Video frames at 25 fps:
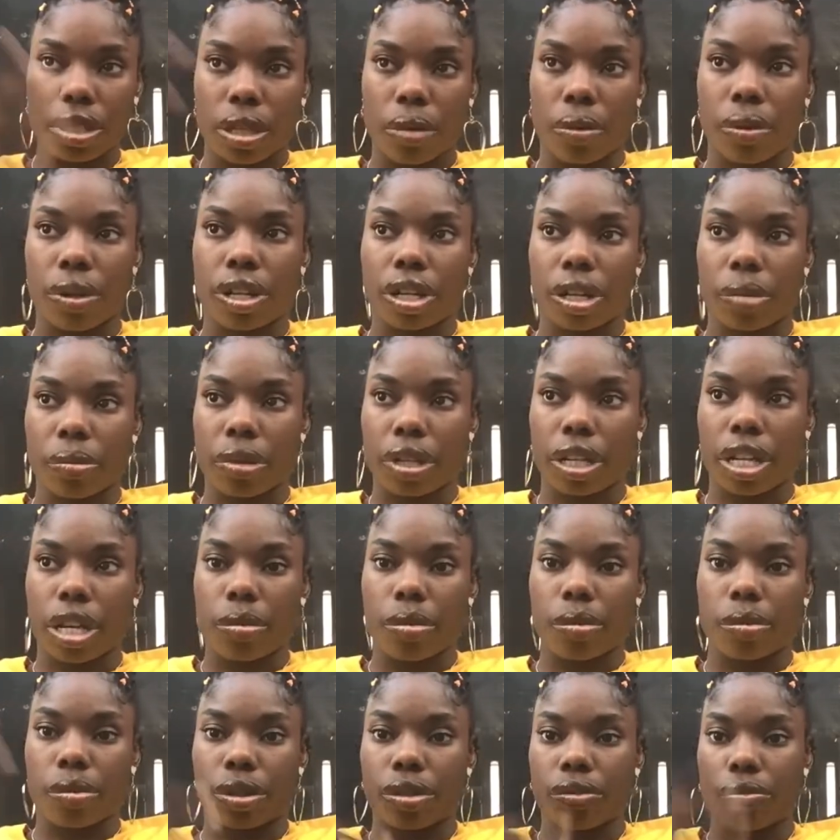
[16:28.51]
that were going to be
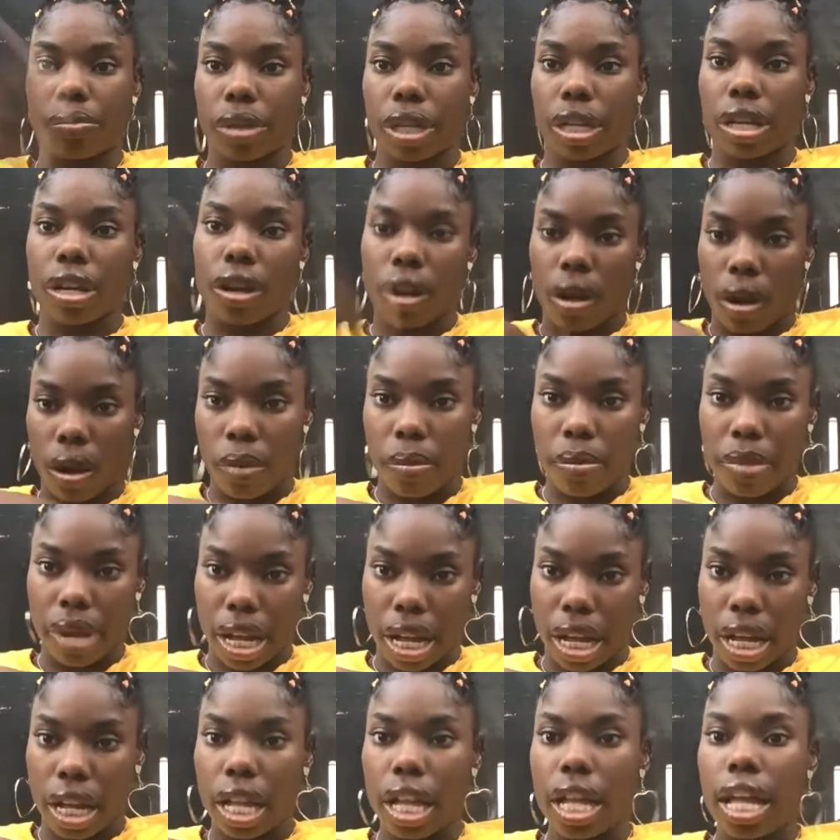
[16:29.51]
capable of being called
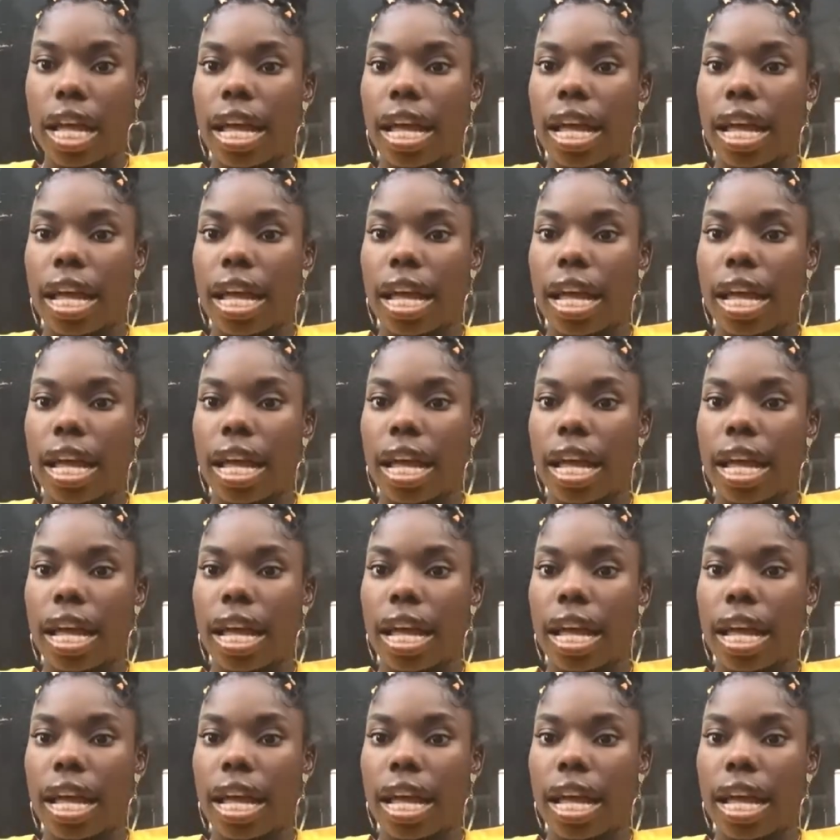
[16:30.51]
back,